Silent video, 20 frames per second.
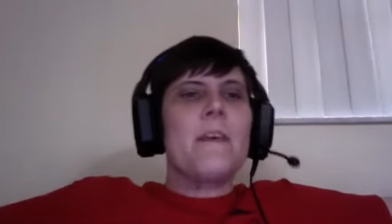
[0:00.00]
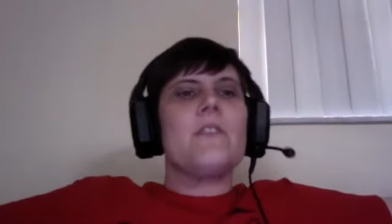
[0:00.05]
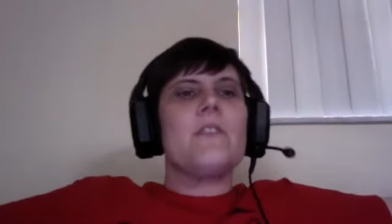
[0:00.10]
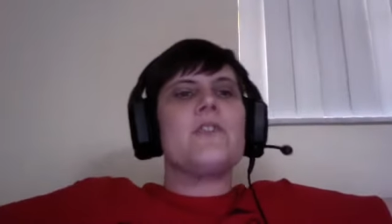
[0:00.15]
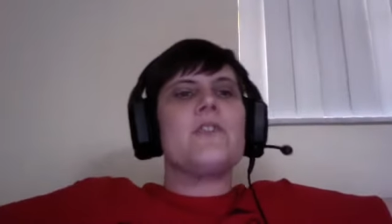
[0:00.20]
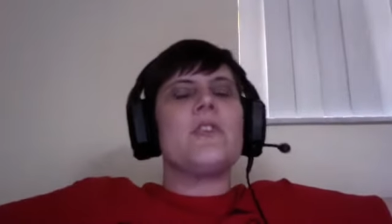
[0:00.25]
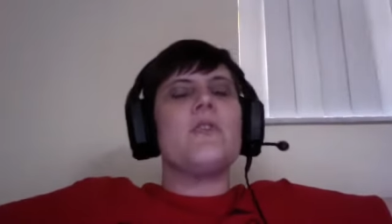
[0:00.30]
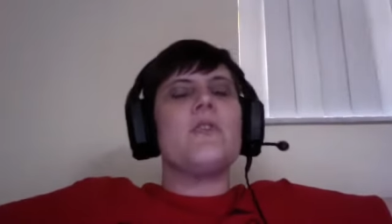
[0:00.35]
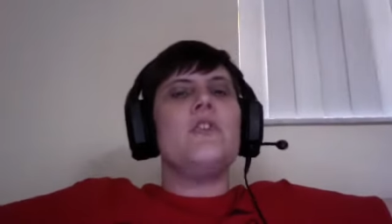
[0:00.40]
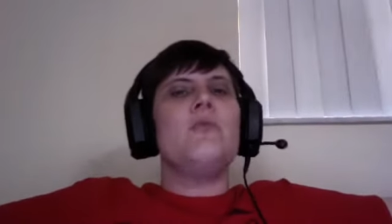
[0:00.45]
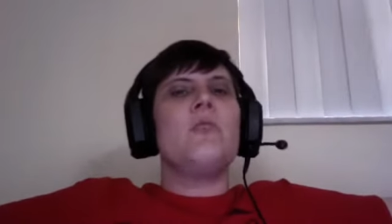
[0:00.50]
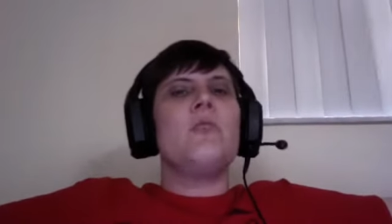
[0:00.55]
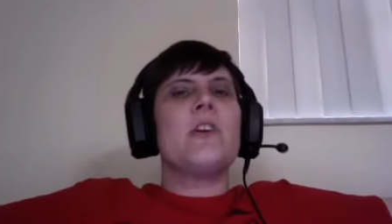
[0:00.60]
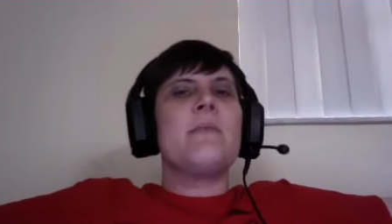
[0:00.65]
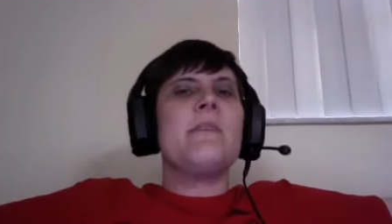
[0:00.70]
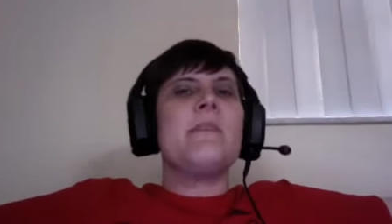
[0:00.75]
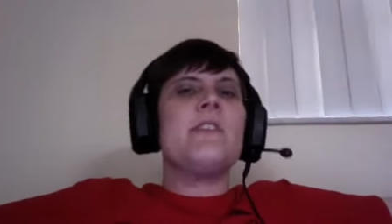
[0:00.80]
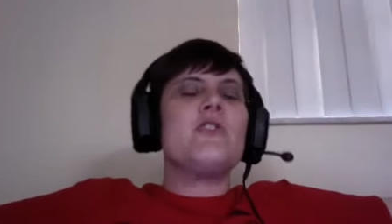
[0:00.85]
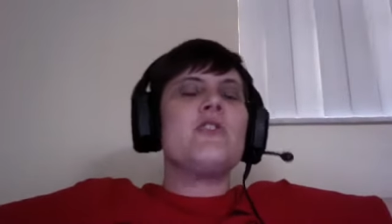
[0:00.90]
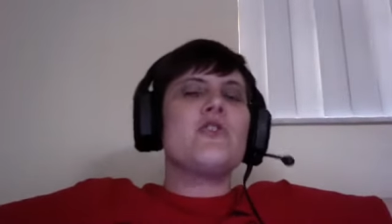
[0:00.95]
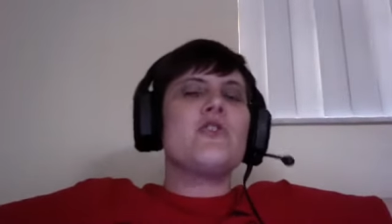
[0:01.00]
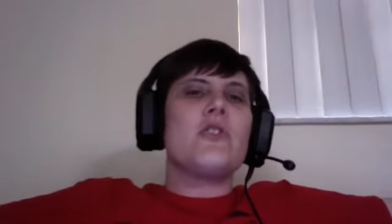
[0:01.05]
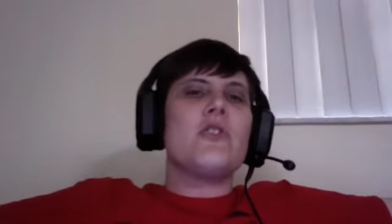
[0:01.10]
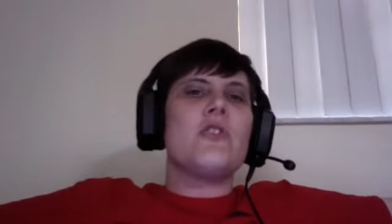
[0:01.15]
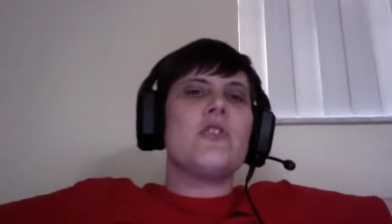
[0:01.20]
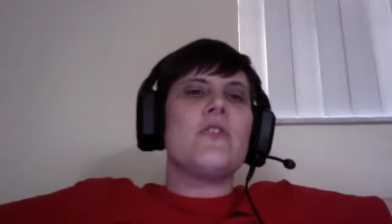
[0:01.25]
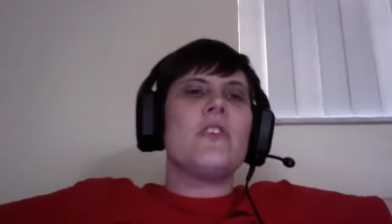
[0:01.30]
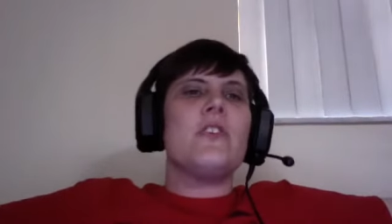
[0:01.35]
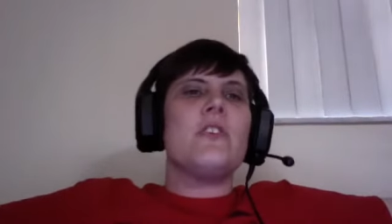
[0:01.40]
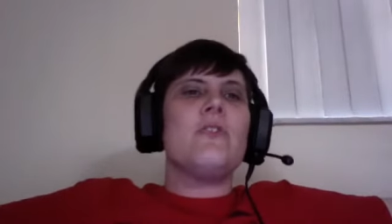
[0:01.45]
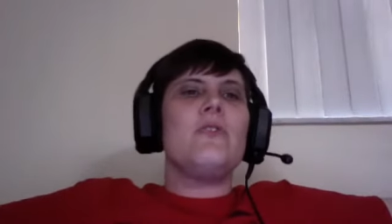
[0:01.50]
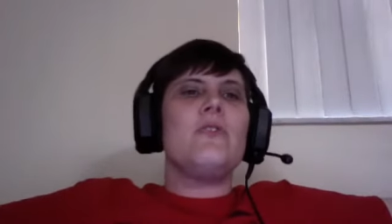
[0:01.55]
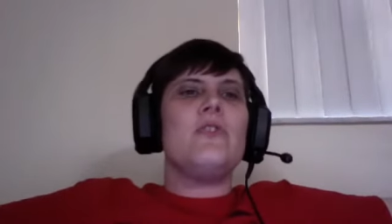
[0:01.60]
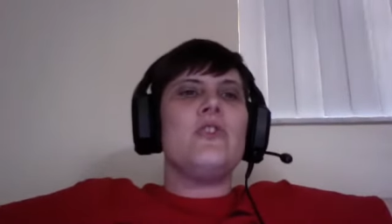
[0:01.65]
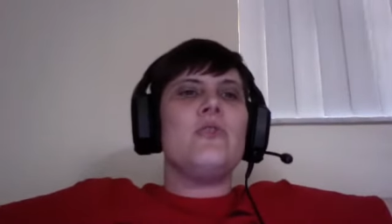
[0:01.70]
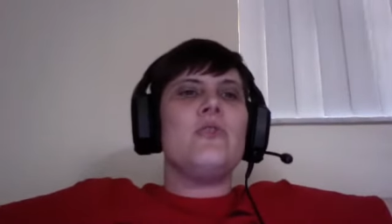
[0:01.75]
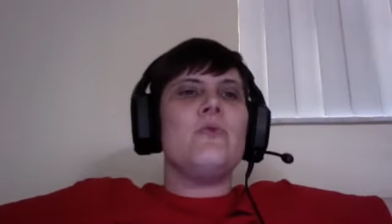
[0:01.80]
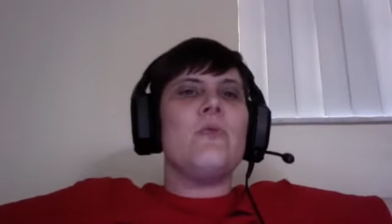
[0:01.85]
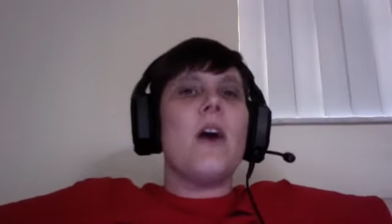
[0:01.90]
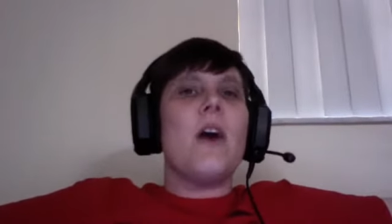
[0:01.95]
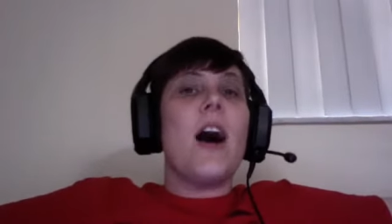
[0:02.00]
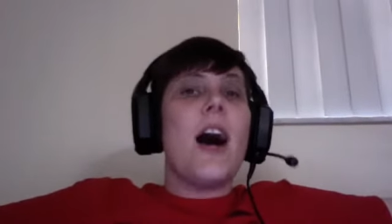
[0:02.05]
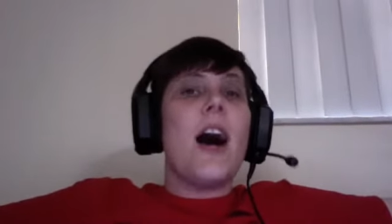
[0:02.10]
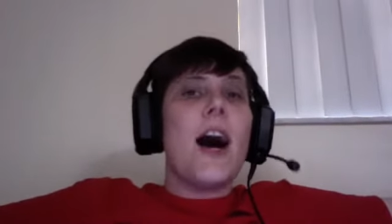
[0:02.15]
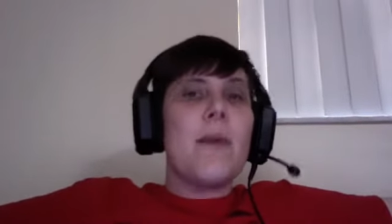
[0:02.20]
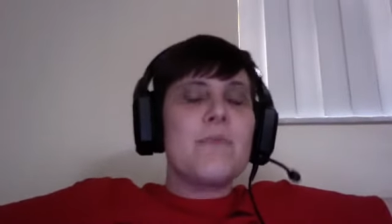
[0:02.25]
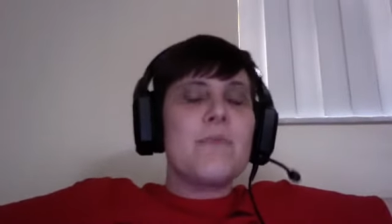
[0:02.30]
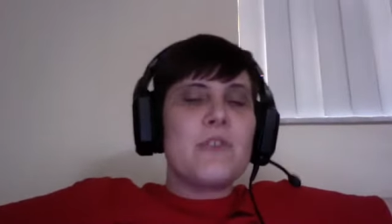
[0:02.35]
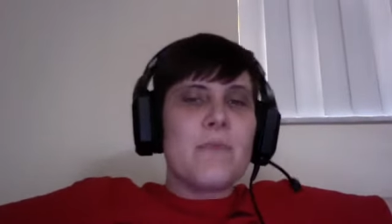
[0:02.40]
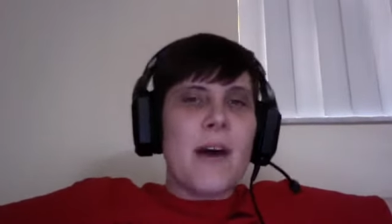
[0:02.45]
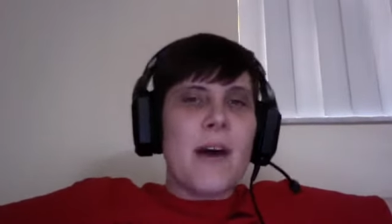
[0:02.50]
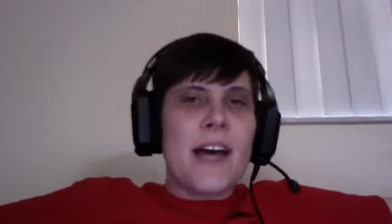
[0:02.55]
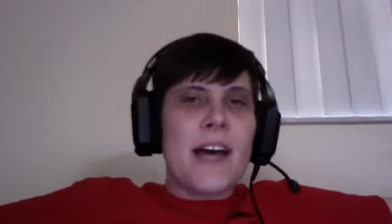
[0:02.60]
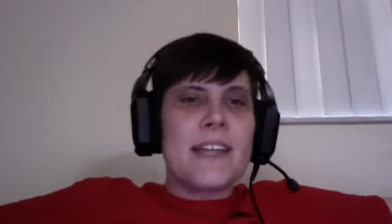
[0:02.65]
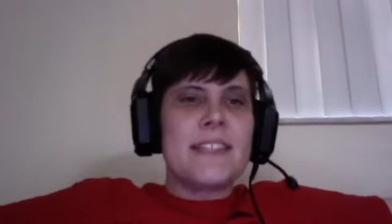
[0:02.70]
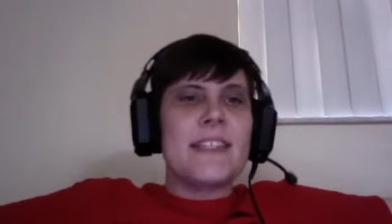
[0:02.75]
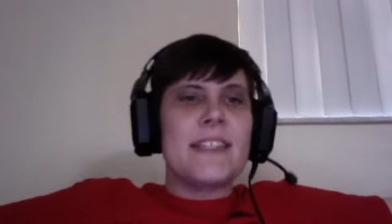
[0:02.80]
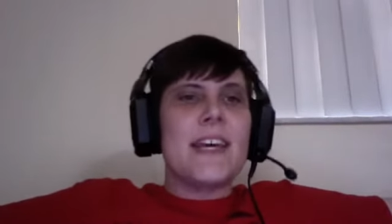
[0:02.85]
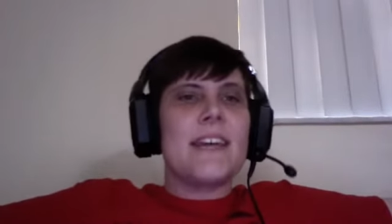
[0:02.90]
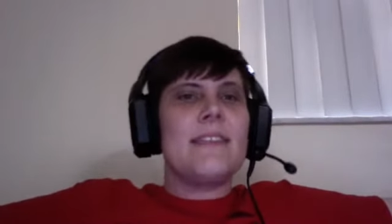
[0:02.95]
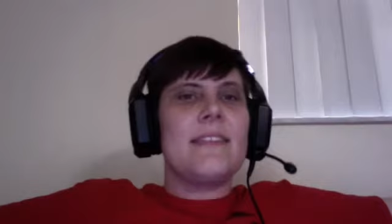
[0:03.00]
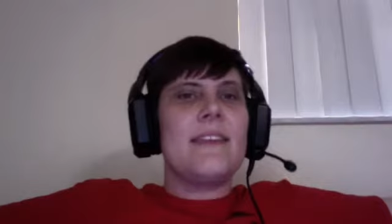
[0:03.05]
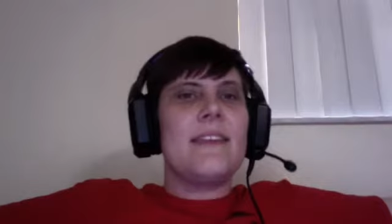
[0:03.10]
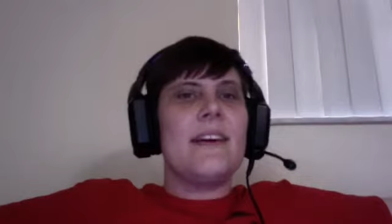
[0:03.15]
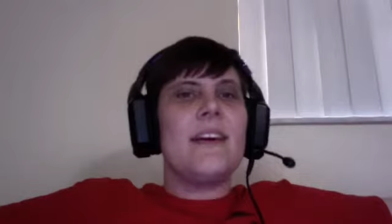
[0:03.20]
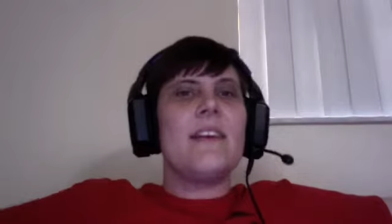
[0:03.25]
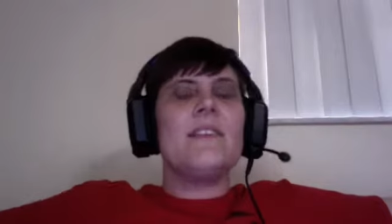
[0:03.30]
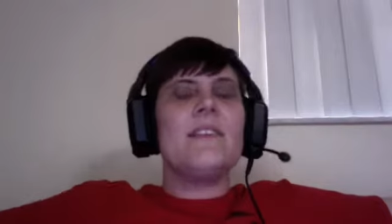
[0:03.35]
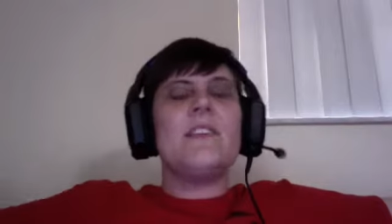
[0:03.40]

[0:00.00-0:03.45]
So you want to make sure that you optimize that there,